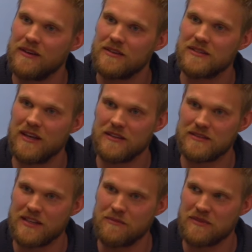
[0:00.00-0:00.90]

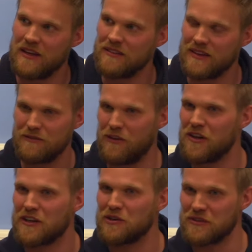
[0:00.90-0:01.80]
Same thing like
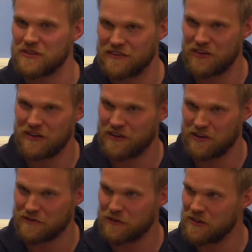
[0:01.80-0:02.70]
falling corners. Have you
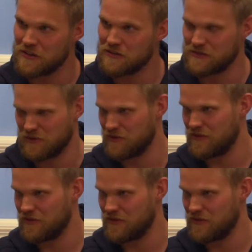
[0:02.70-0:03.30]
heard of falling corners?